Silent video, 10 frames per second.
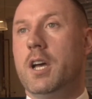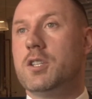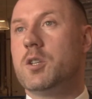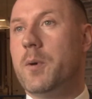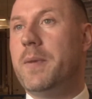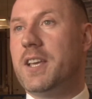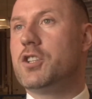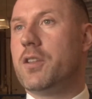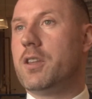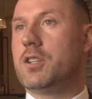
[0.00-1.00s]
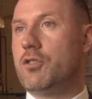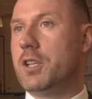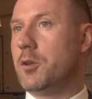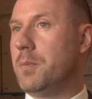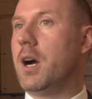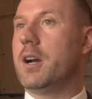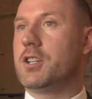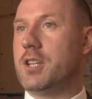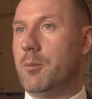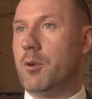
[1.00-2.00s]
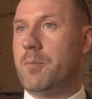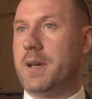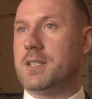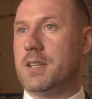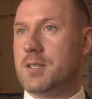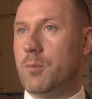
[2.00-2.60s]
So it's about making sure that there's a really good partnership with business,